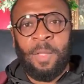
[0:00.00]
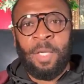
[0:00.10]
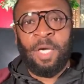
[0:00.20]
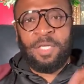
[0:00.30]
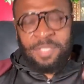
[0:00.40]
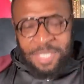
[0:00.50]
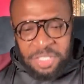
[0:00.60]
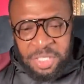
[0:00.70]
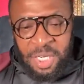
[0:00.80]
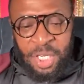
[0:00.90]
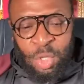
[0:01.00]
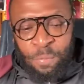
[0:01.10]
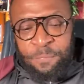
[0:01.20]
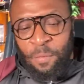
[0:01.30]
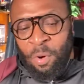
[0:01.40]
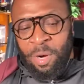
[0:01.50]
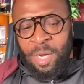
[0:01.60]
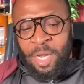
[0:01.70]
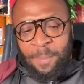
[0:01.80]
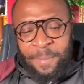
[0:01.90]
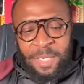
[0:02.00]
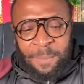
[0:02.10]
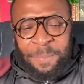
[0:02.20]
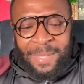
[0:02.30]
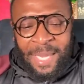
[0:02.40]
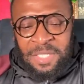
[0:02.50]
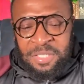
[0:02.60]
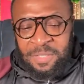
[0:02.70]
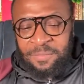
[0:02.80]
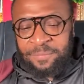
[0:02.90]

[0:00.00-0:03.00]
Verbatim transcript: conditioning you for manipulation.